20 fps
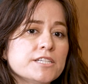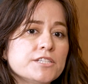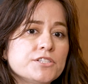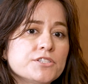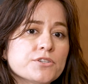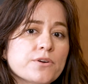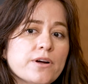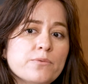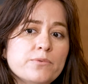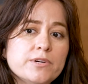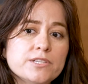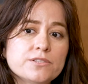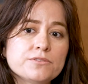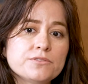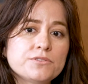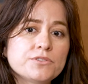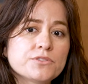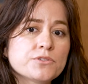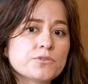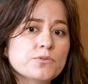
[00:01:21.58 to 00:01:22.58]
So I went
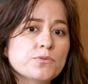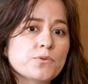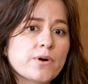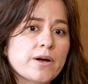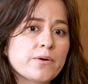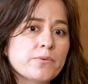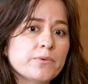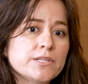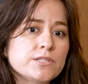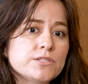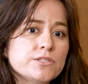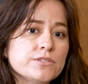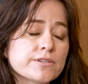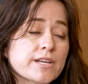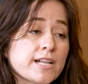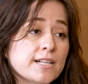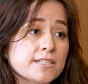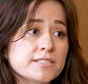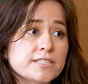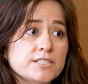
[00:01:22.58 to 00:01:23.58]
to school, I went to
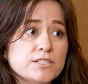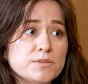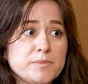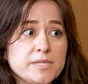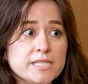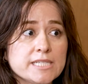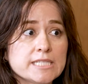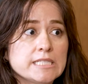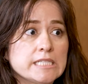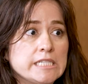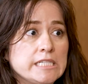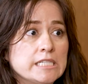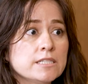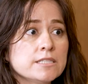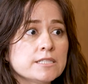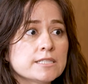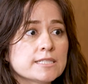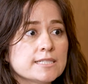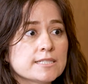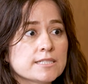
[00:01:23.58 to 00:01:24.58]
Cal State Dominguez
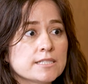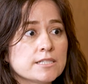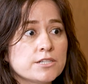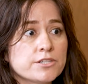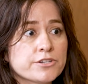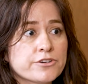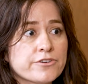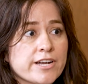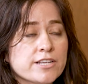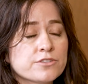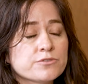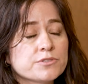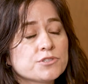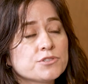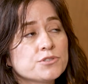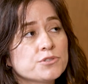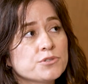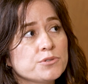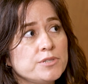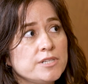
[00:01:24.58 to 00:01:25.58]
Hills as an undergraduate
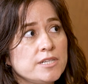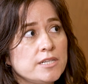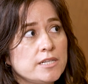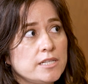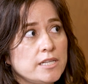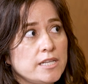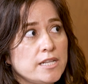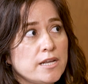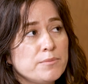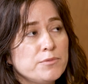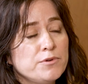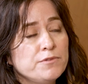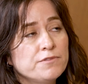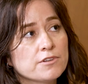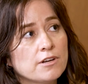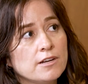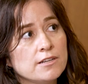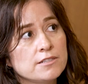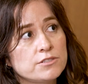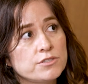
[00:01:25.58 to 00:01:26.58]
student. Then I
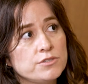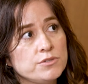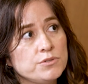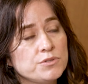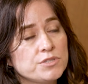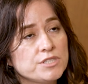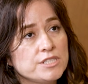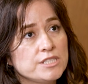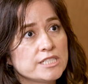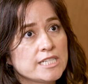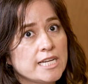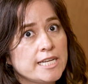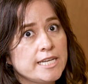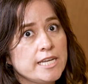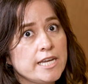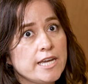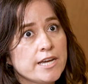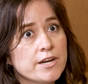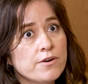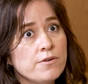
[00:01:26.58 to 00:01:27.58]
moved on to UC San
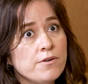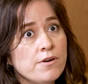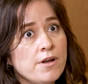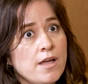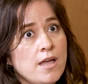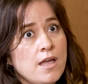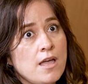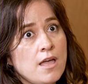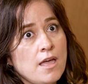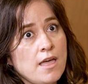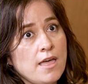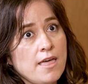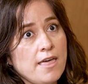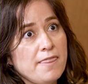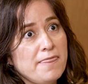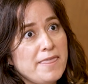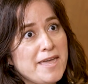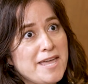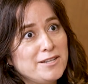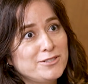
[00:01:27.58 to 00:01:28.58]
Diego,
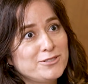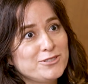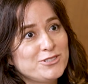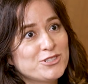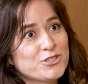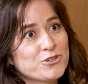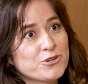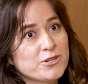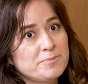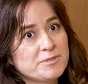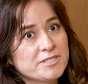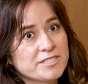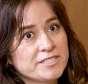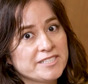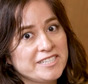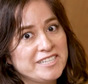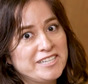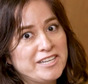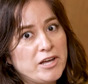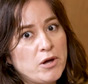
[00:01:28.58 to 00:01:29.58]
then to Scripps
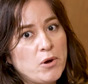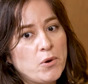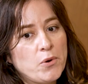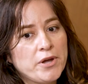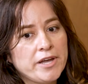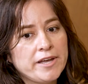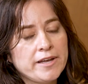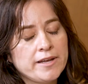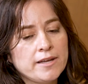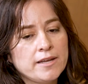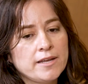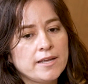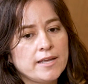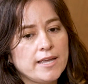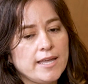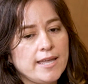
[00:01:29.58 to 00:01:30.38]
in La Jolla.